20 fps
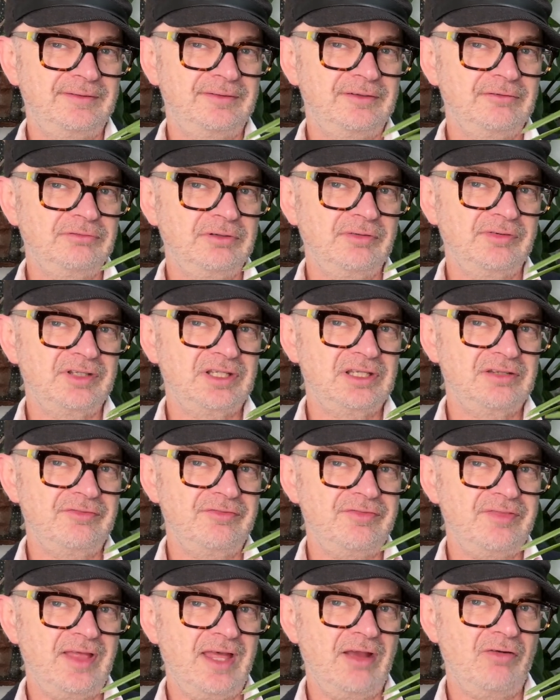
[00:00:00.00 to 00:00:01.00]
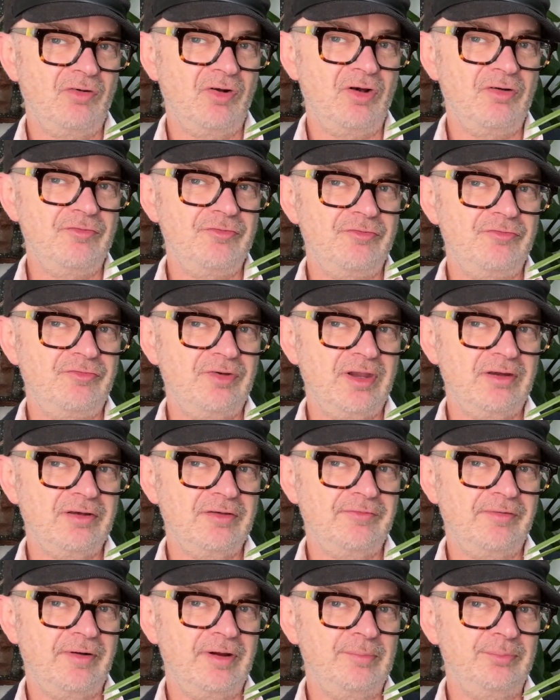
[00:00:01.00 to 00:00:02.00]
derivative thereof.
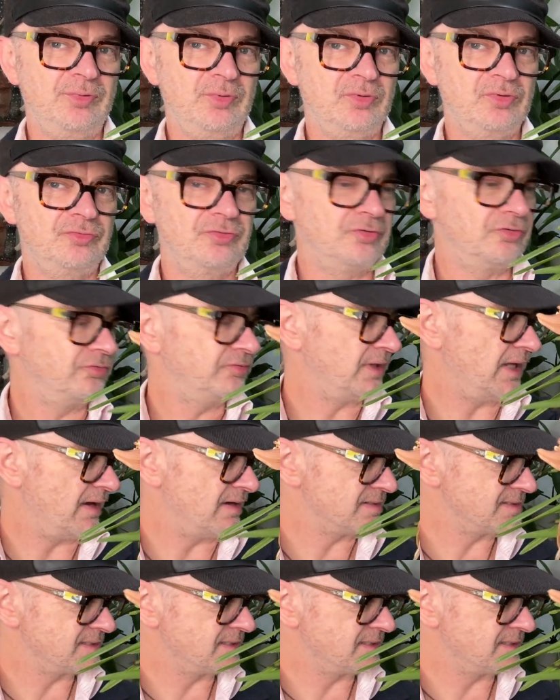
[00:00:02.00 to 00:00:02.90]
Very, very beautiful flowers.